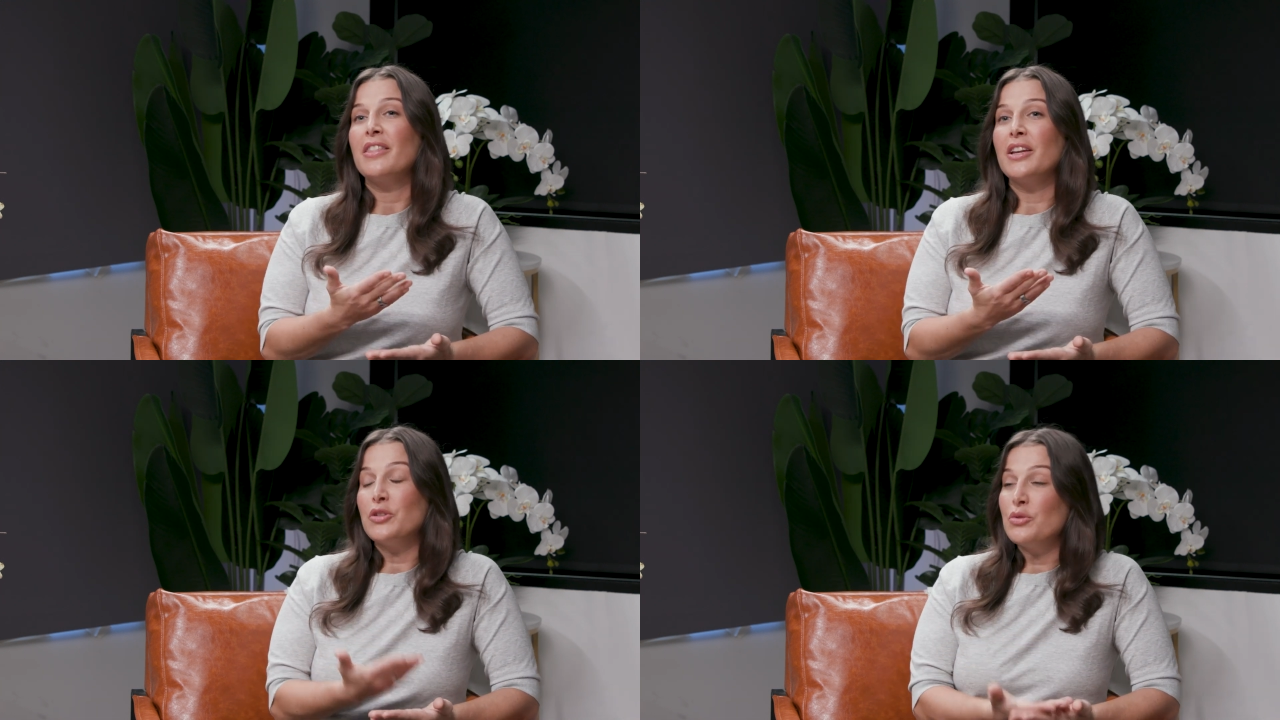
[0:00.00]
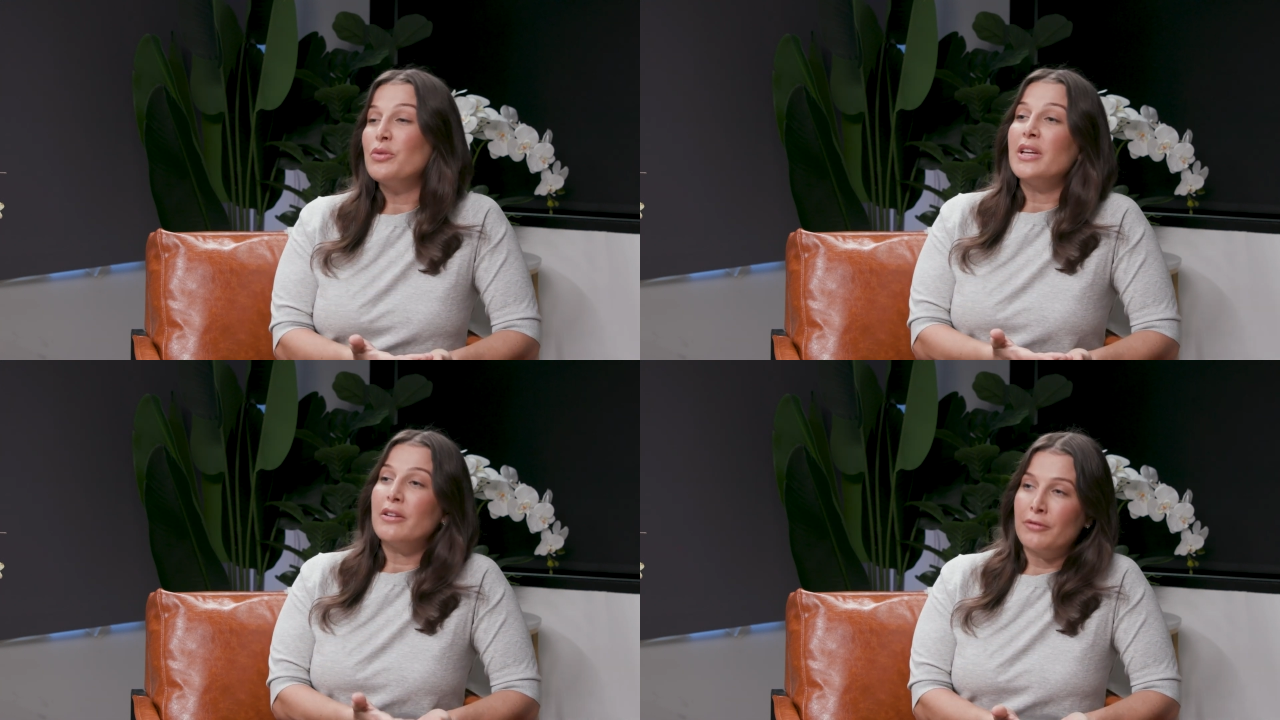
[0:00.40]
they
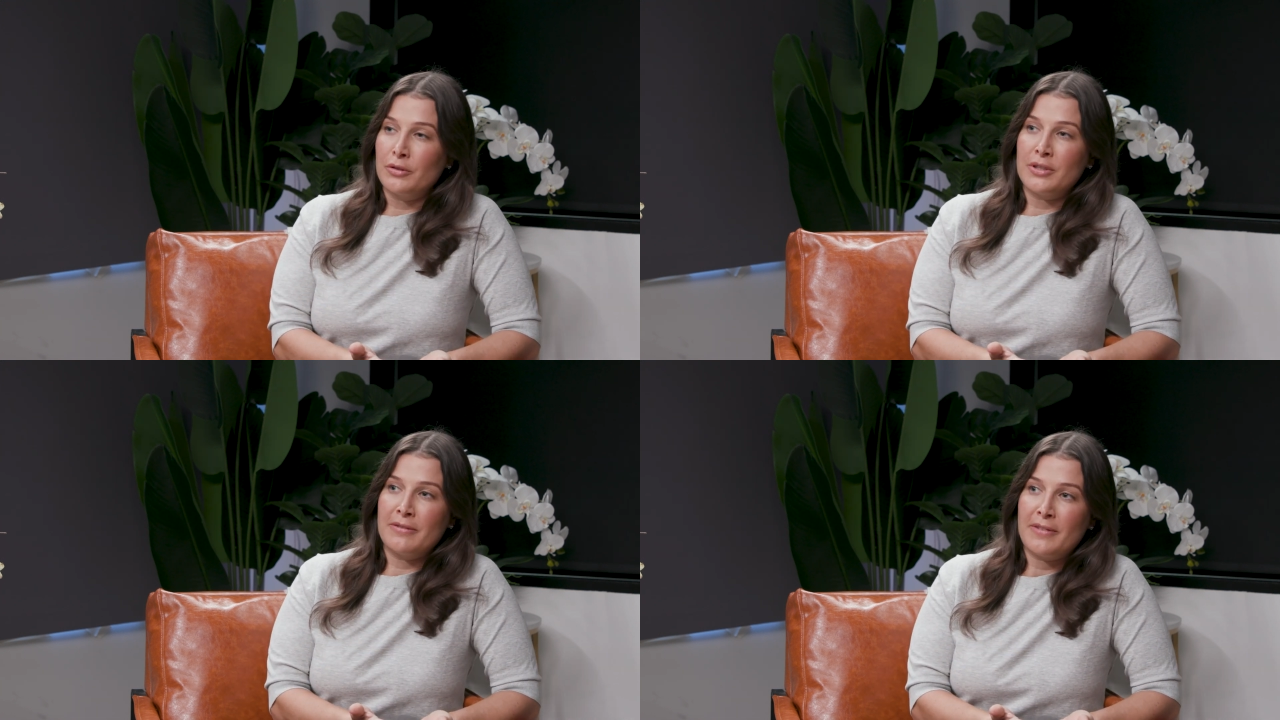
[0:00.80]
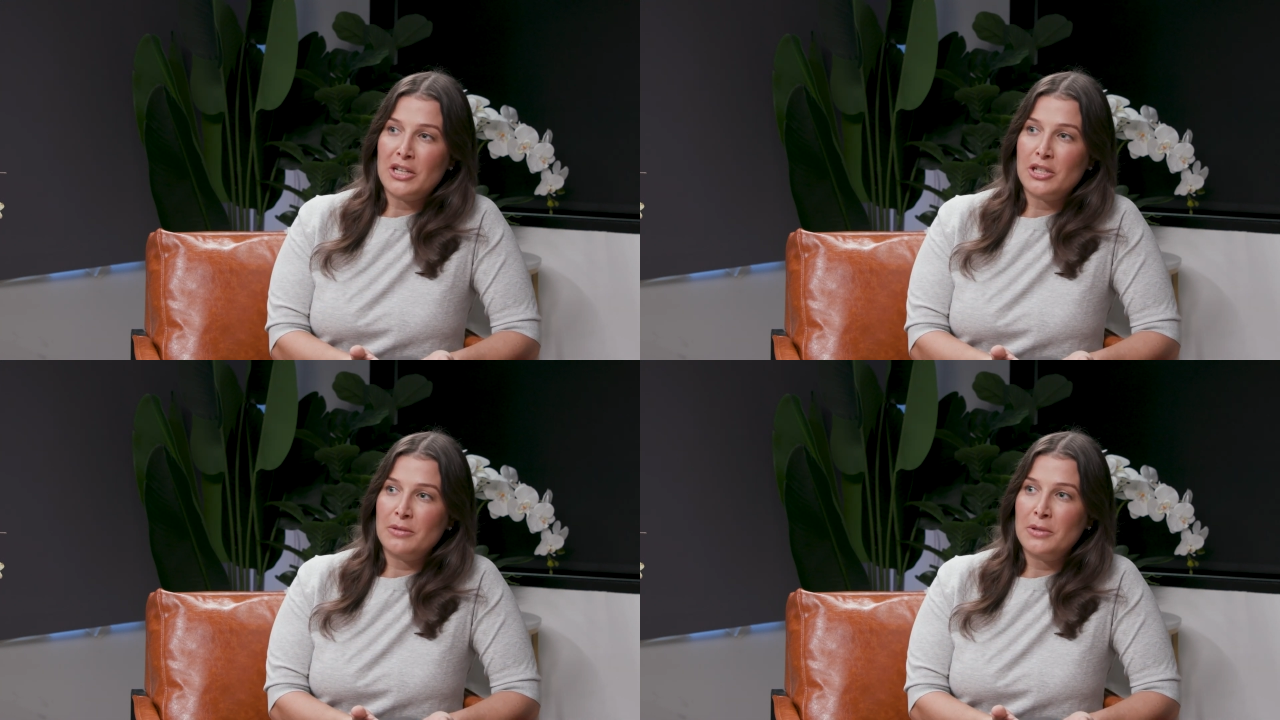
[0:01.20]
do eat fruits and
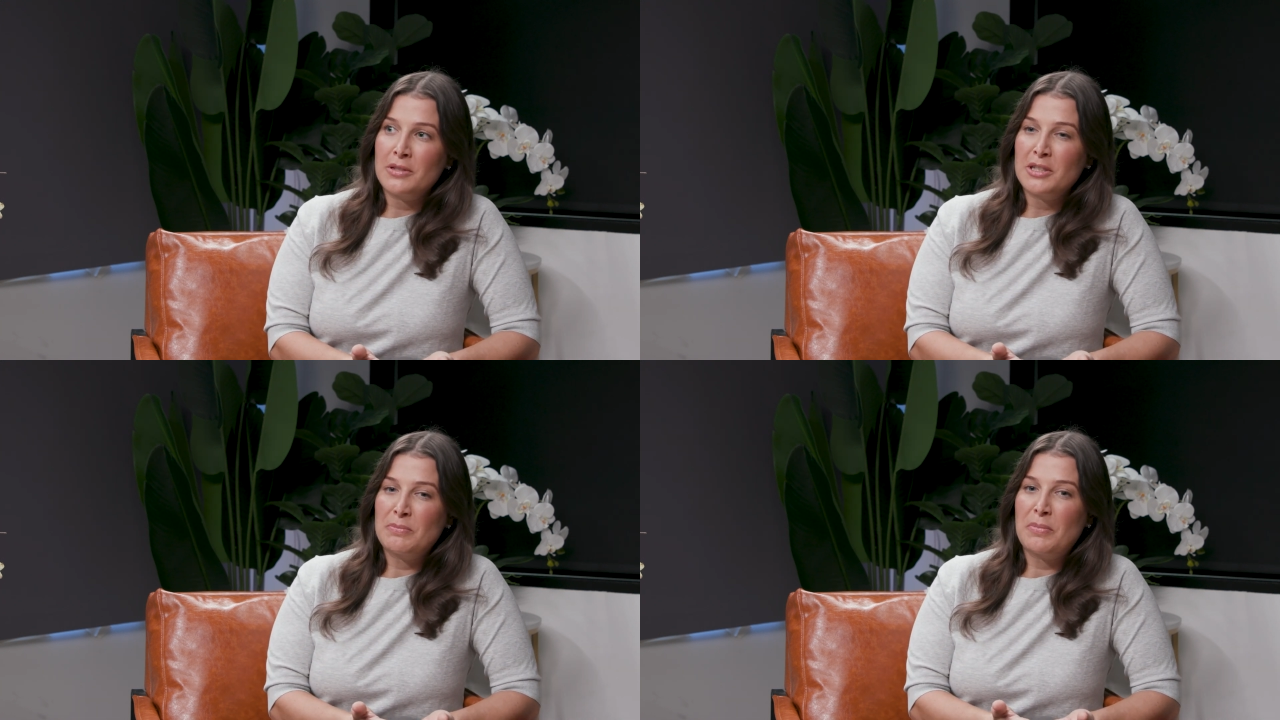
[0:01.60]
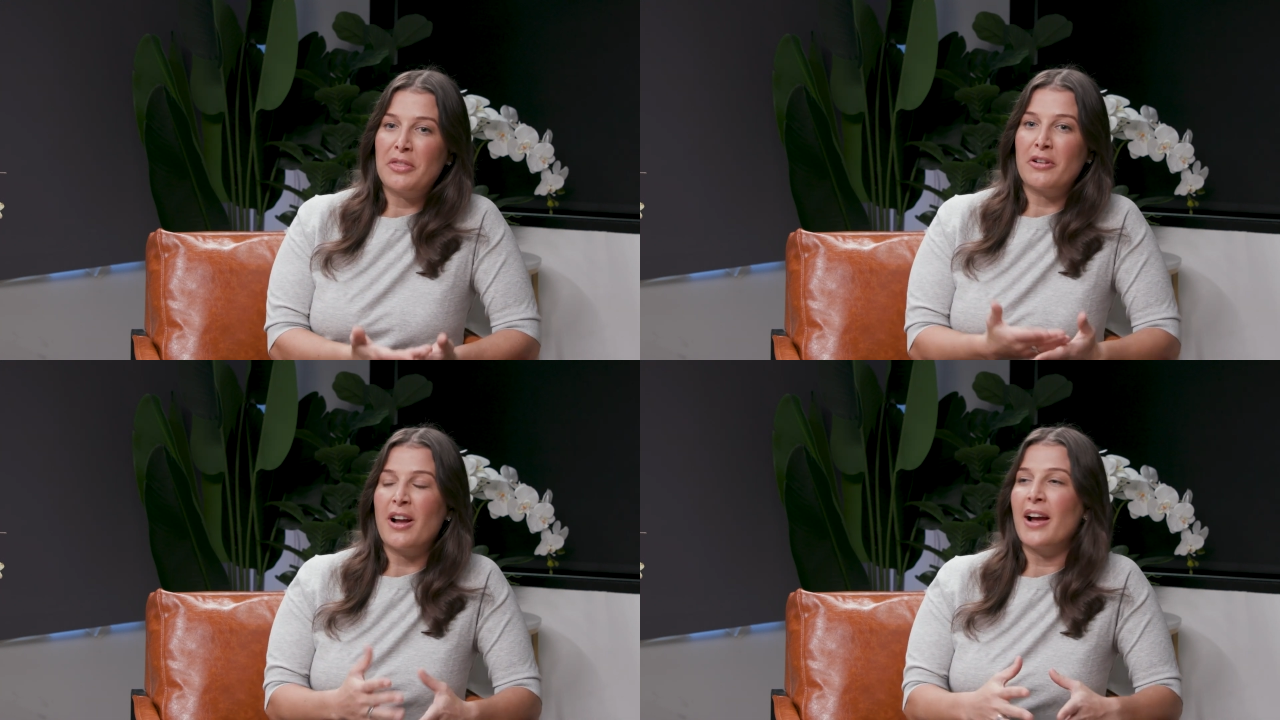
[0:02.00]
vegetables,
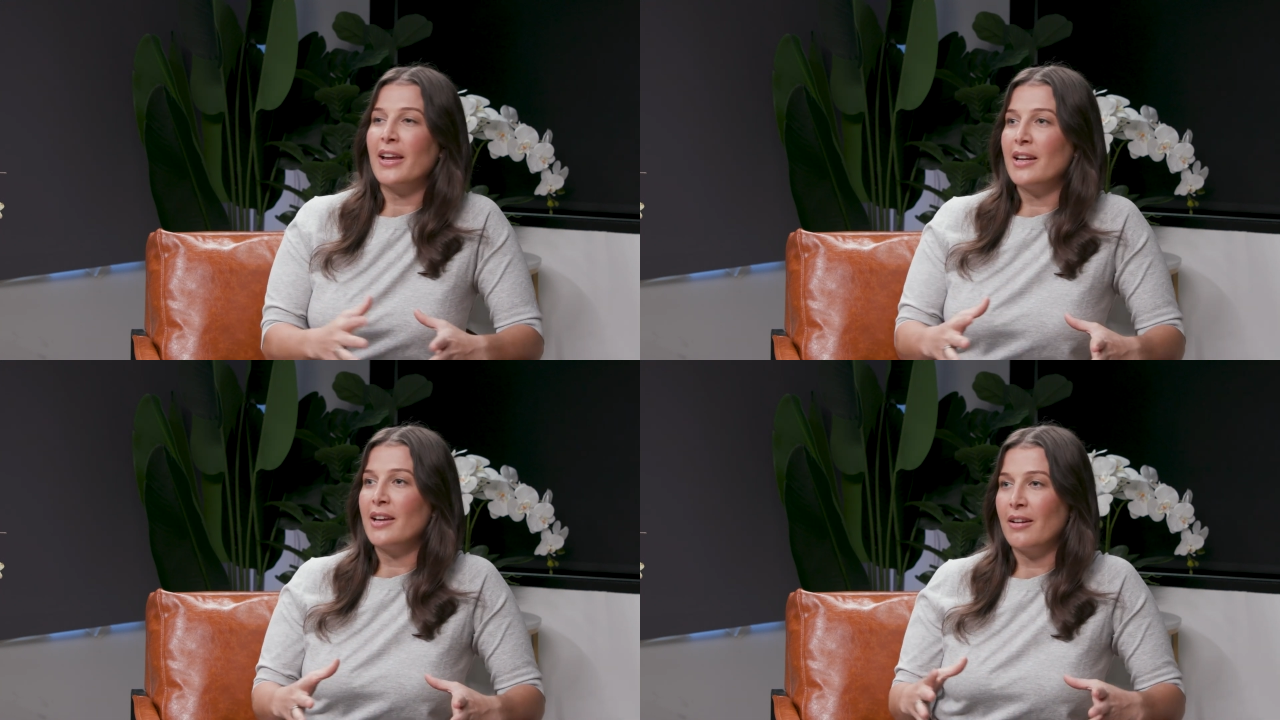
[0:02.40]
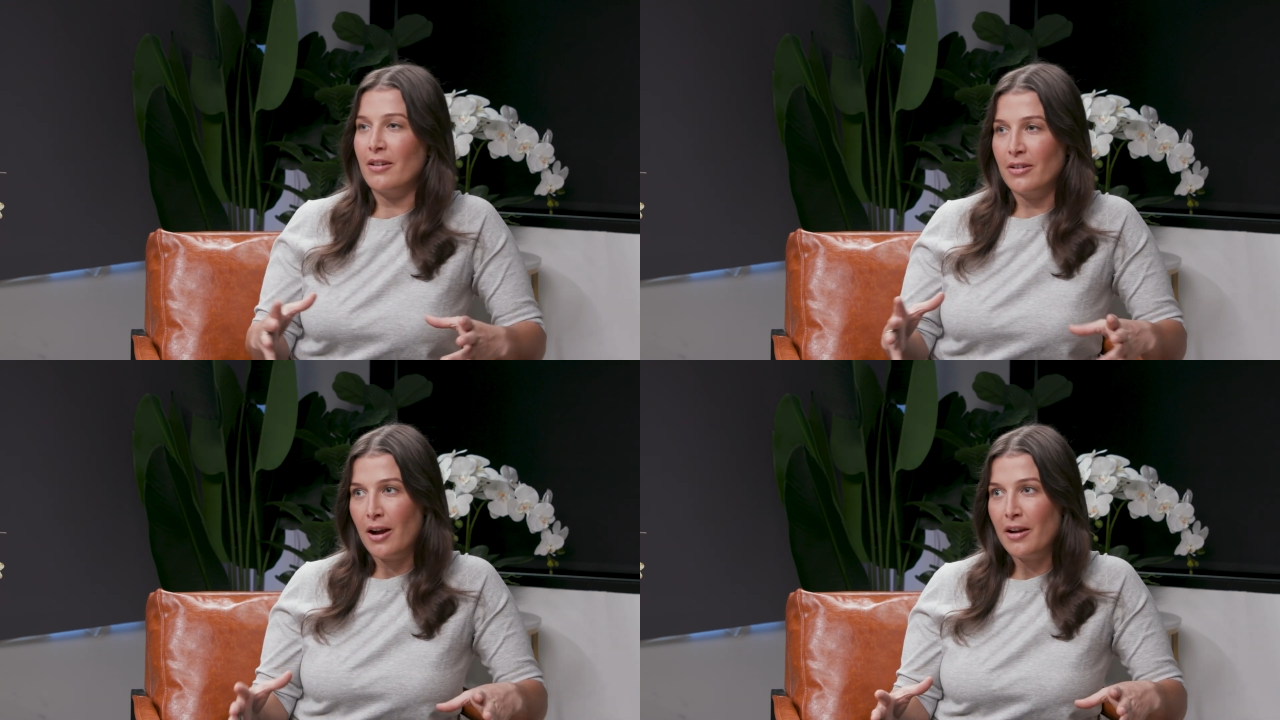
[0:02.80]
but they're not eating
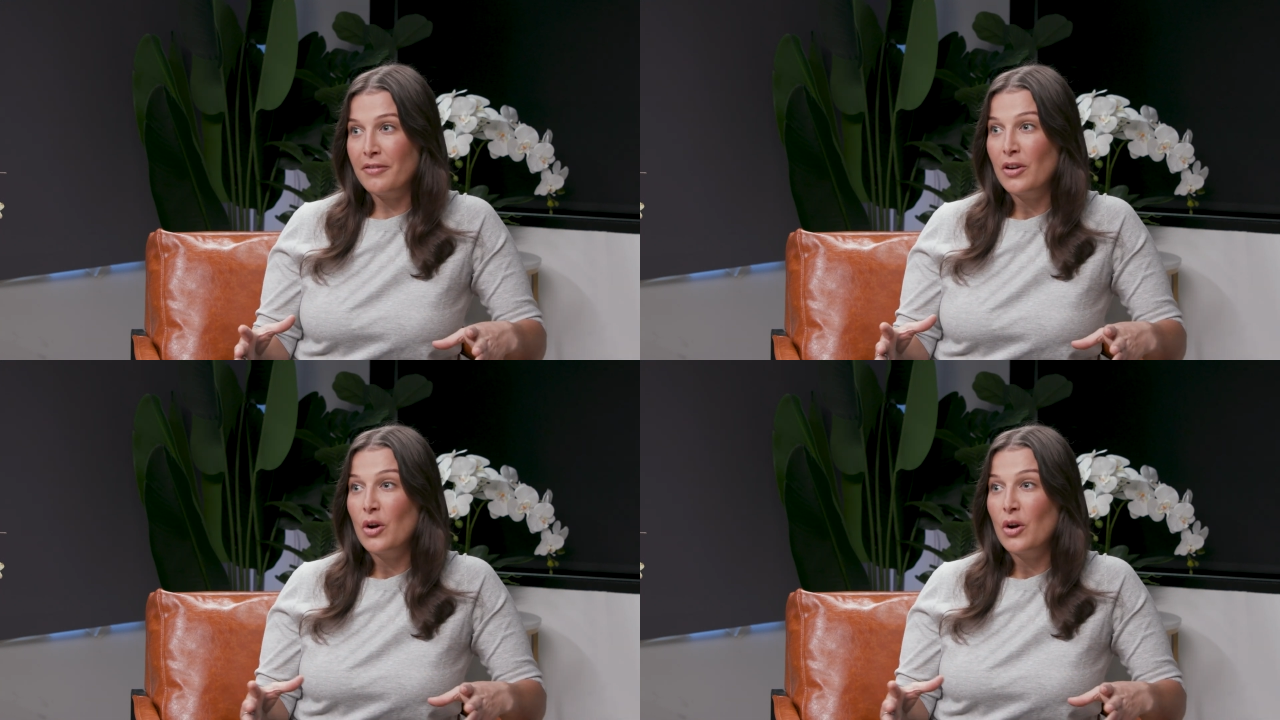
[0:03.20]
enough.